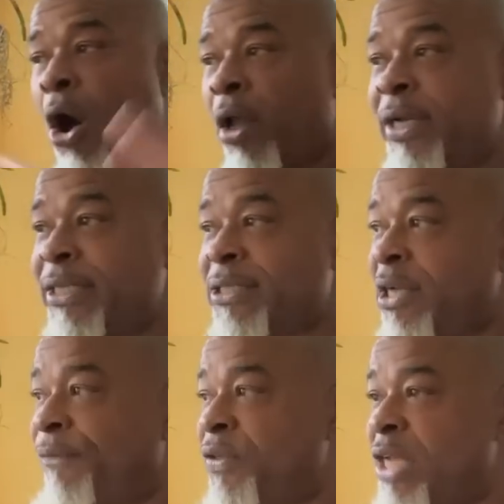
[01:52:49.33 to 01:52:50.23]
all of this
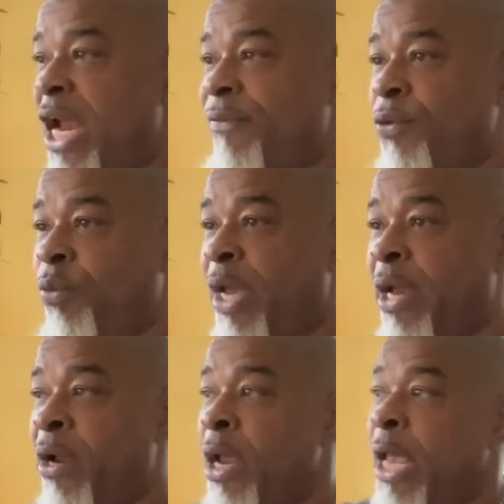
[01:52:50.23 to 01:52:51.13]
stuff is
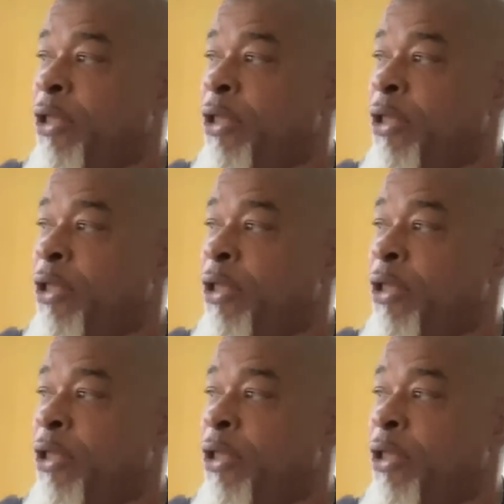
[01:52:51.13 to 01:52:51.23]
everywhere.